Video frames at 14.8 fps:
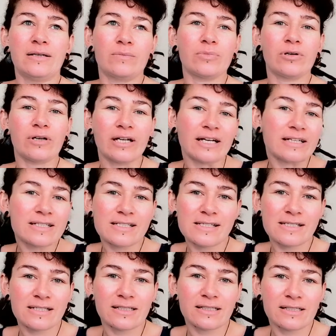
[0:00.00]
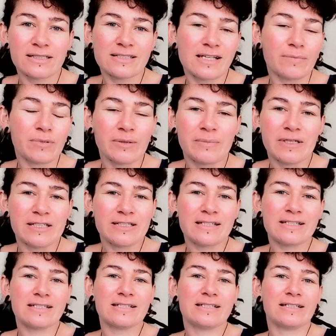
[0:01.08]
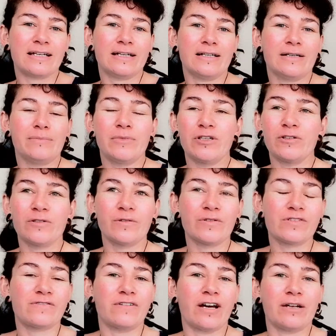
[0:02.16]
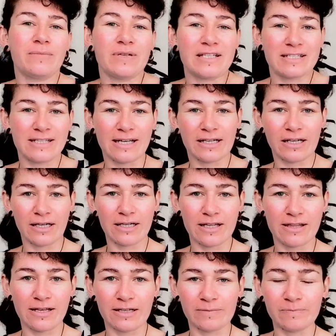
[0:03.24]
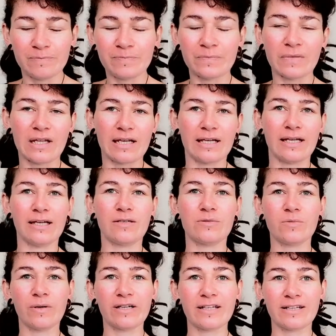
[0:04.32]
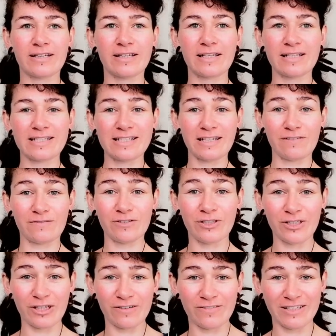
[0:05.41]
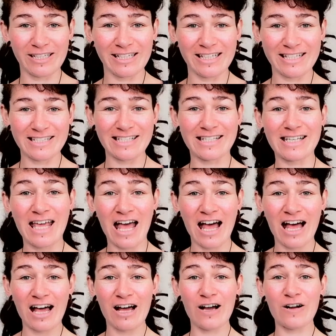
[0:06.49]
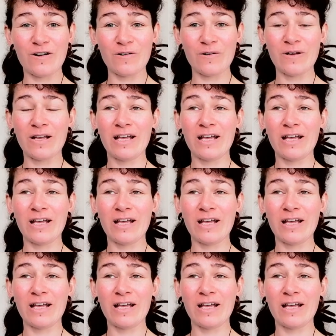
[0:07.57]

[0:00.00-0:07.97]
products, supplements, minerals, vitamins, that kind of thing. And one of the things that I've learned over the years is how